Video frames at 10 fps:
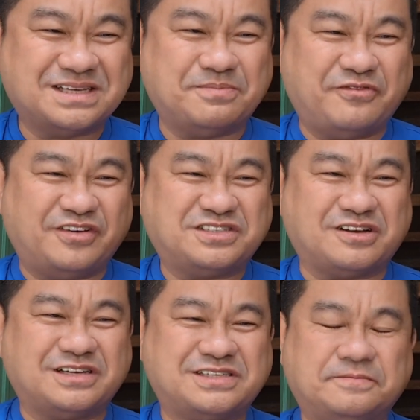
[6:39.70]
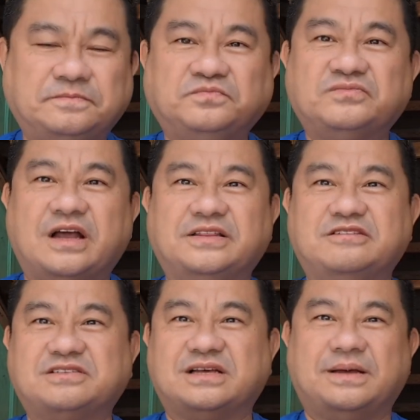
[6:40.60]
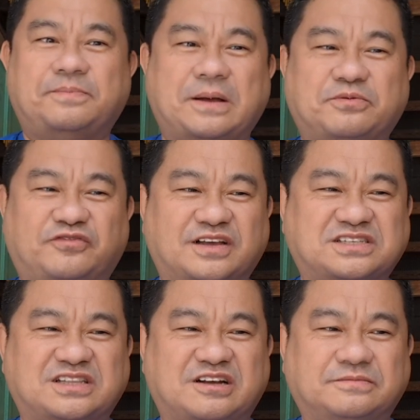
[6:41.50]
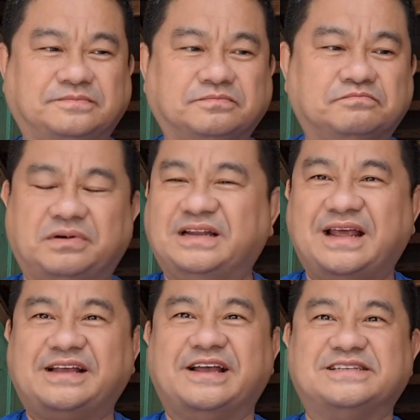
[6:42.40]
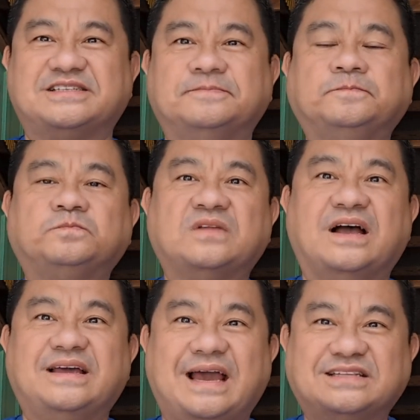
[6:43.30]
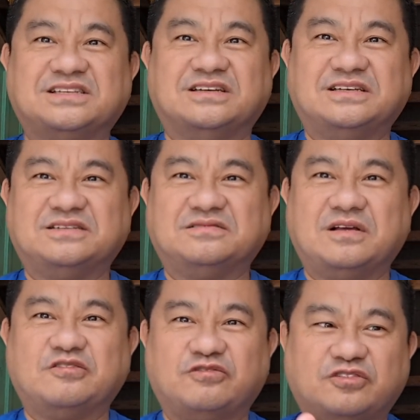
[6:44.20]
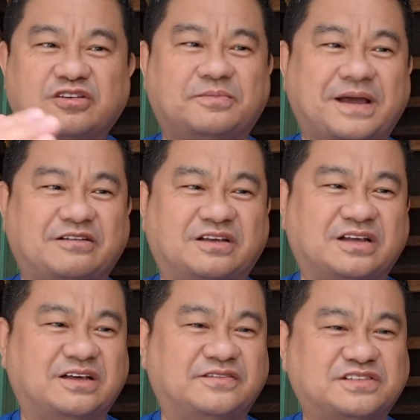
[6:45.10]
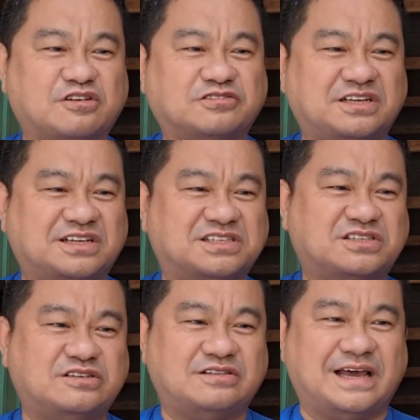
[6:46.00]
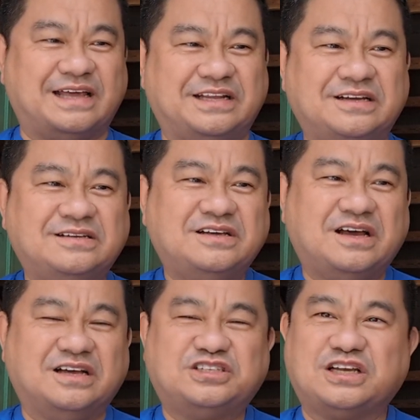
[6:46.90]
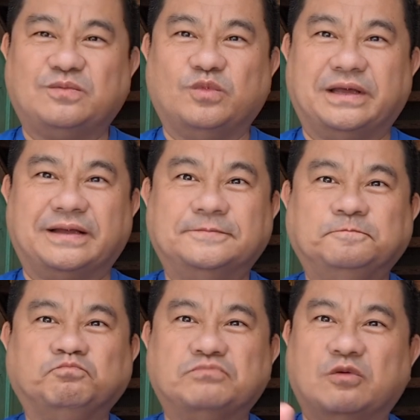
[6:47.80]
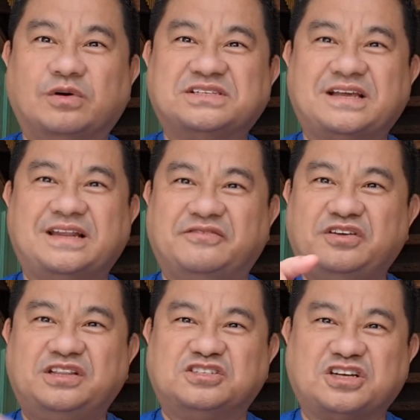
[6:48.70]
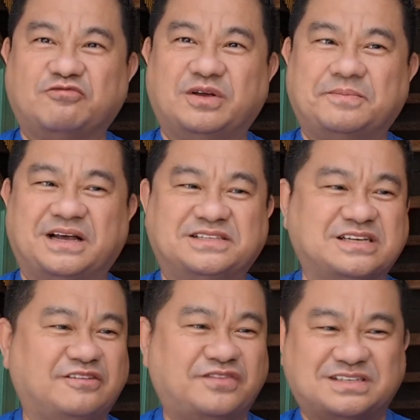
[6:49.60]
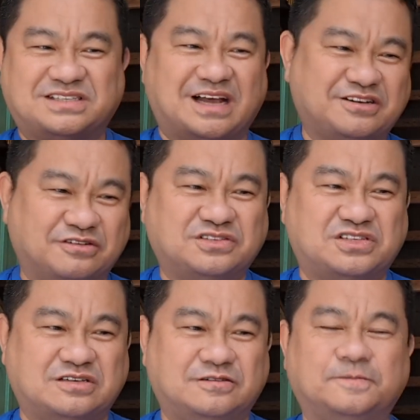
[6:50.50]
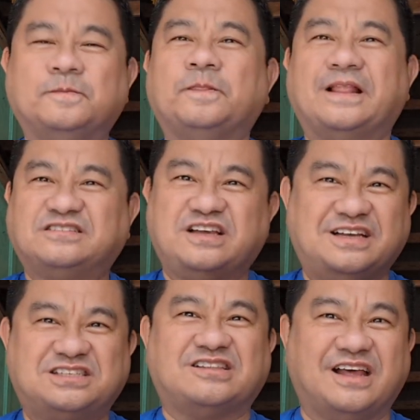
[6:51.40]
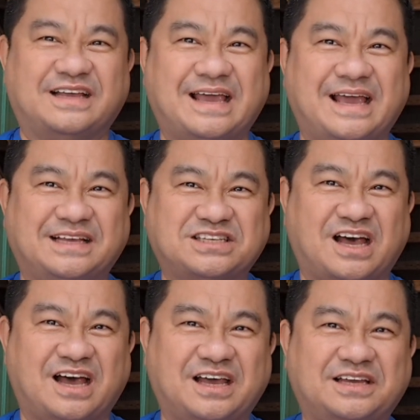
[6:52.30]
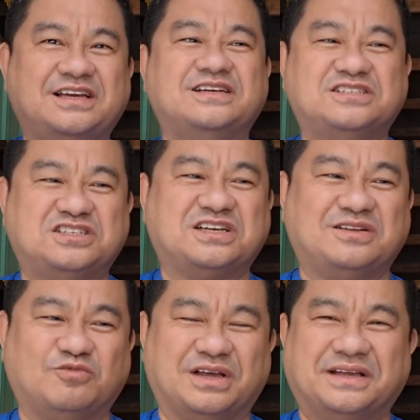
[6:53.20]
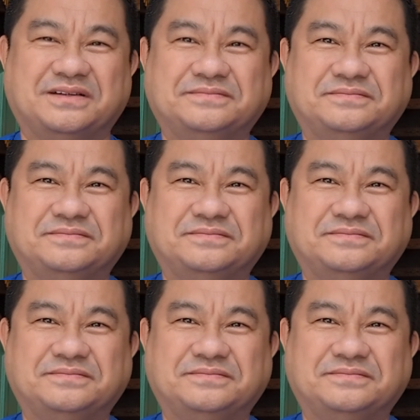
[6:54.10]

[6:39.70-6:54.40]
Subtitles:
type of fish sauce. And there's pepper flakes in there. But in any case, it adds a good amount of saltiness to that chicken wing. But once again, if you eat the chicken wing by itself, it's not going to taste like a Thai chicken wing.